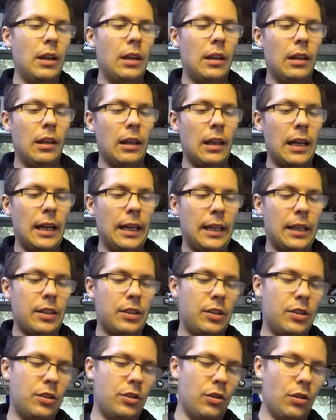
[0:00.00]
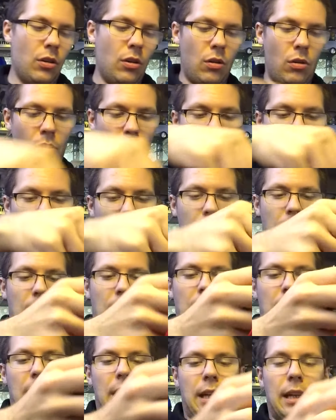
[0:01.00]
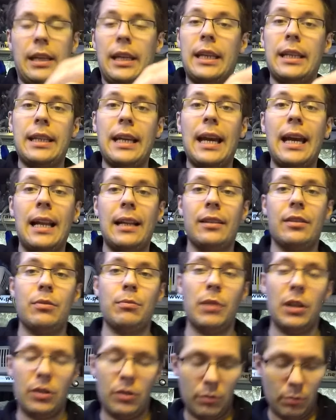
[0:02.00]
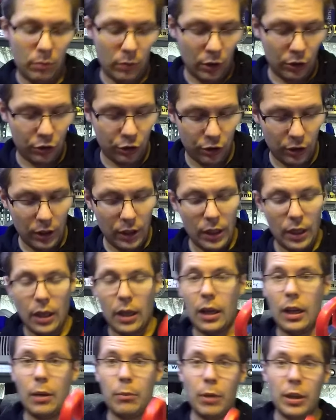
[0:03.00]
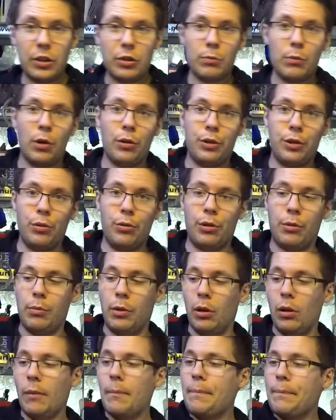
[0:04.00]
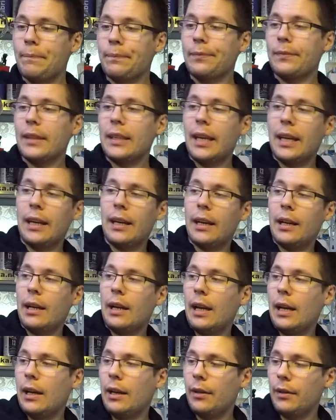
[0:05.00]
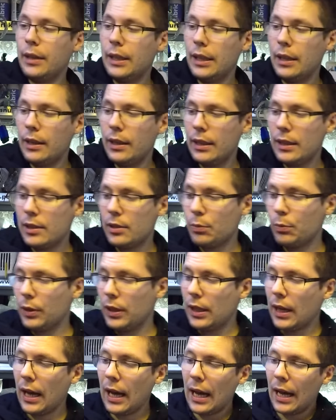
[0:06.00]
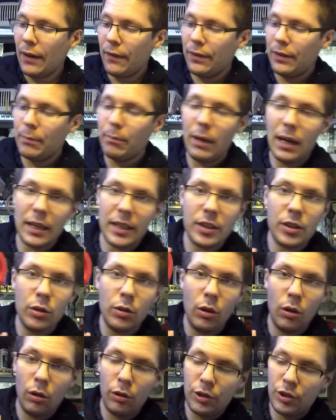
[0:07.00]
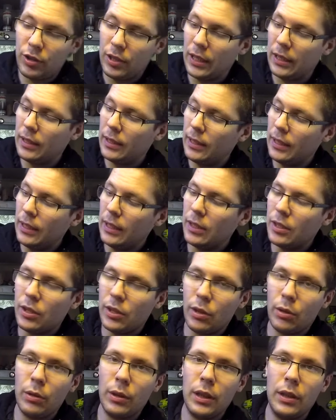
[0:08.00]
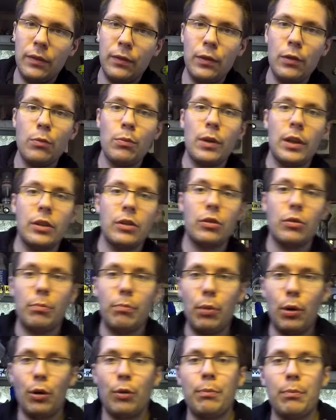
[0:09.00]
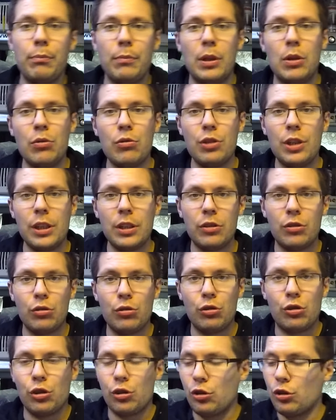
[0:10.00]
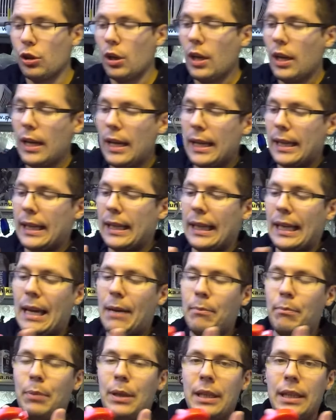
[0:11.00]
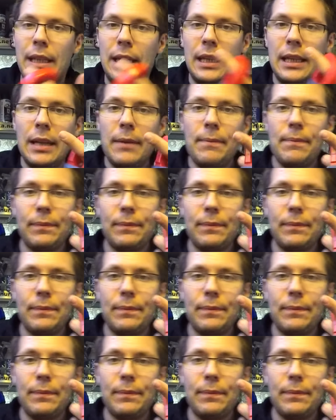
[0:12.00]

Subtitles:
like so, and it holds much more durable. In this we have the max hold setting, so if you want to burp music, you just clamp it in